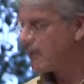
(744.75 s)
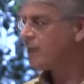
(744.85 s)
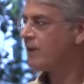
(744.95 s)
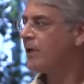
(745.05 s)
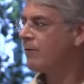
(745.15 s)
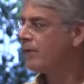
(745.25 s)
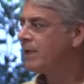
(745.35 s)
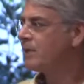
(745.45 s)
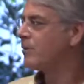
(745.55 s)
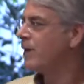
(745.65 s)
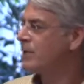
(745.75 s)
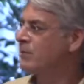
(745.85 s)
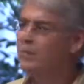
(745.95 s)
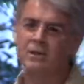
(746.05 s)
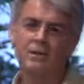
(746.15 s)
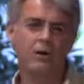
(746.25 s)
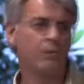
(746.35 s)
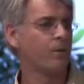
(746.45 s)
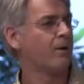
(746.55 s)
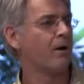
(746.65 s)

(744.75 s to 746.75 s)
that their reintegration with the global